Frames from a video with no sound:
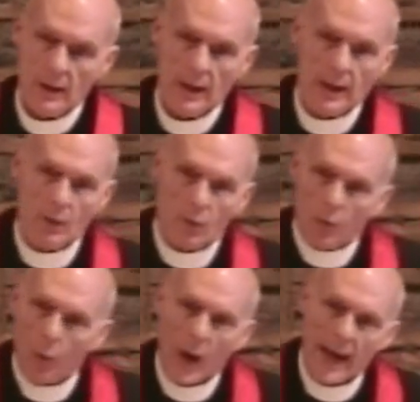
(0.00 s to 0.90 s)
a
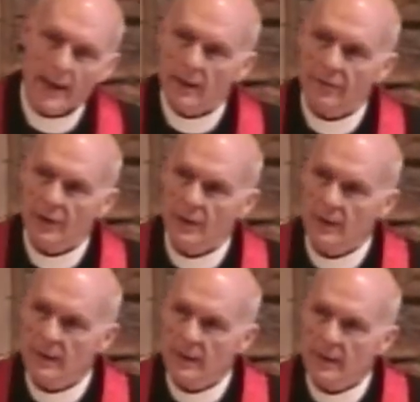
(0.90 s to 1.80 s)
way
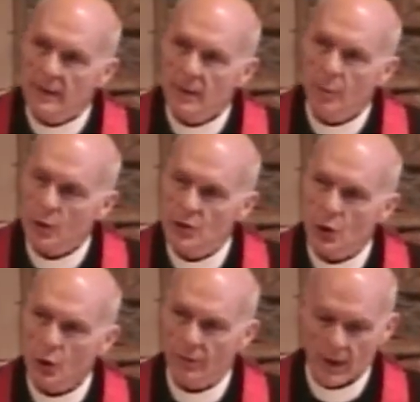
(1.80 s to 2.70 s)
of
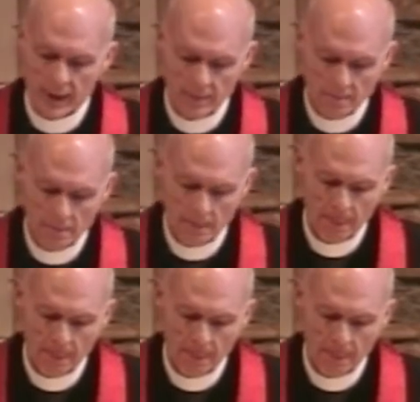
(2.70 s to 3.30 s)
preserving,